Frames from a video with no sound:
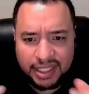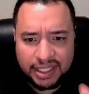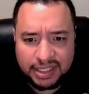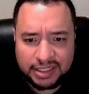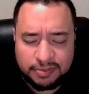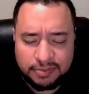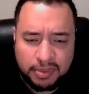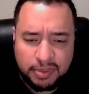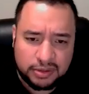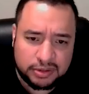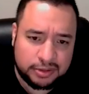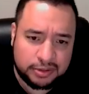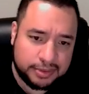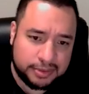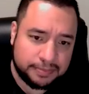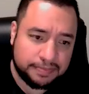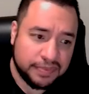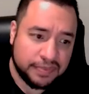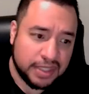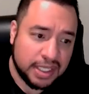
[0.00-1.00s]
as
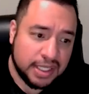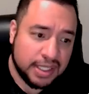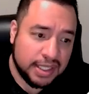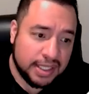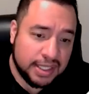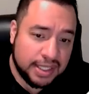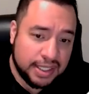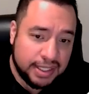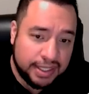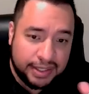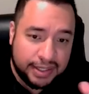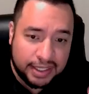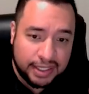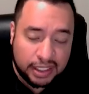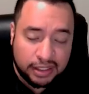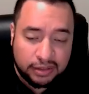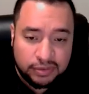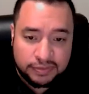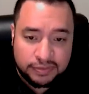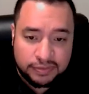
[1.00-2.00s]
possible.
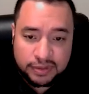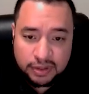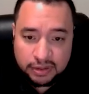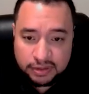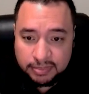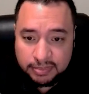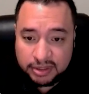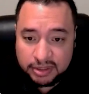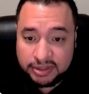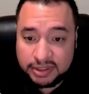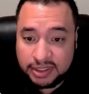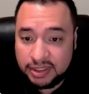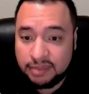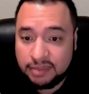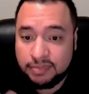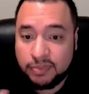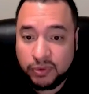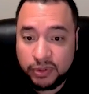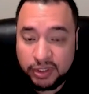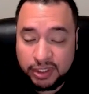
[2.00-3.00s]
Now that we've talked about
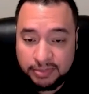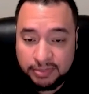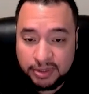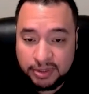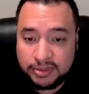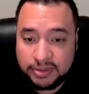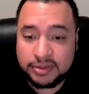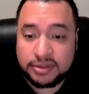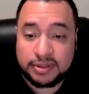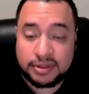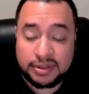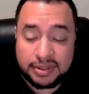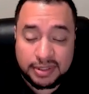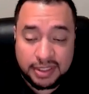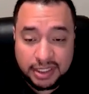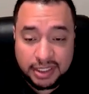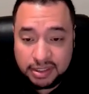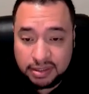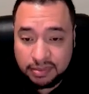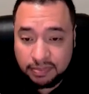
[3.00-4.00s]
sending more emails,
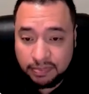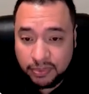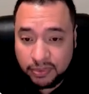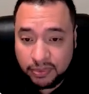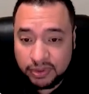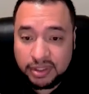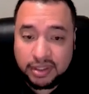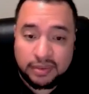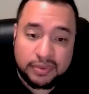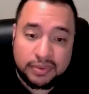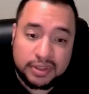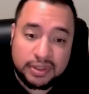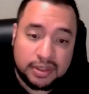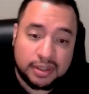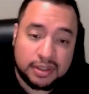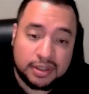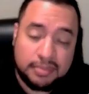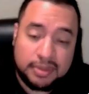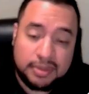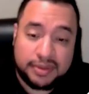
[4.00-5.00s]
it's important that we
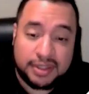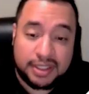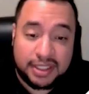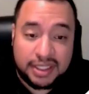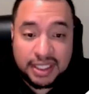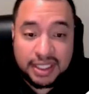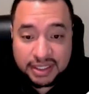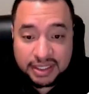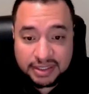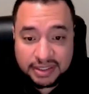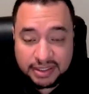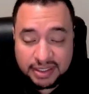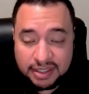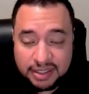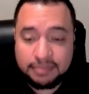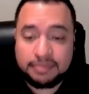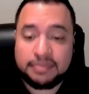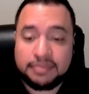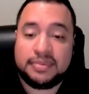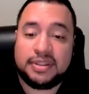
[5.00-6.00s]
talk about the next
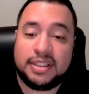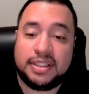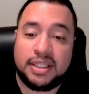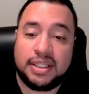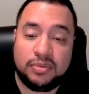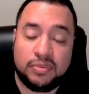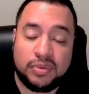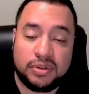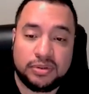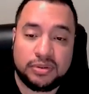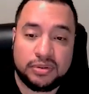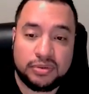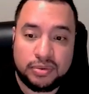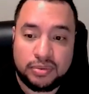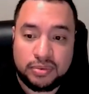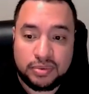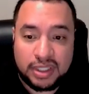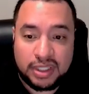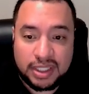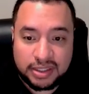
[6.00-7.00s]
step that you want to
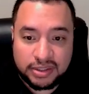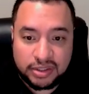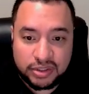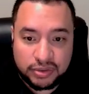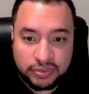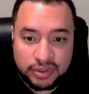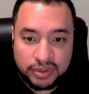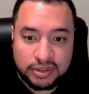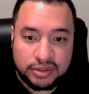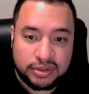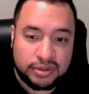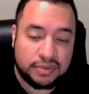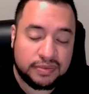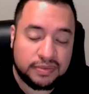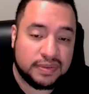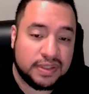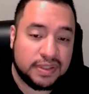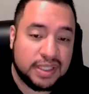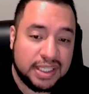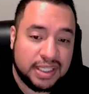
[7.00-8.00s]
do as soon as
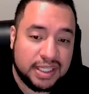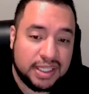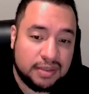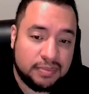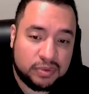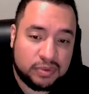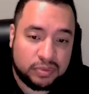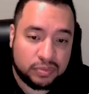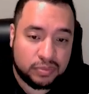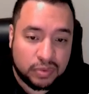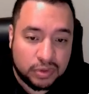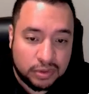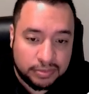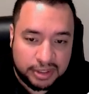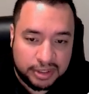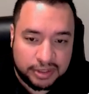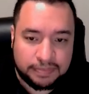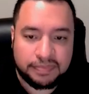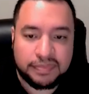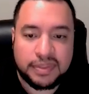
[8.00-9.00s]
you've enabled
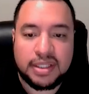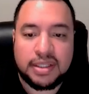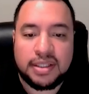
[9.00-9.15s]
warming.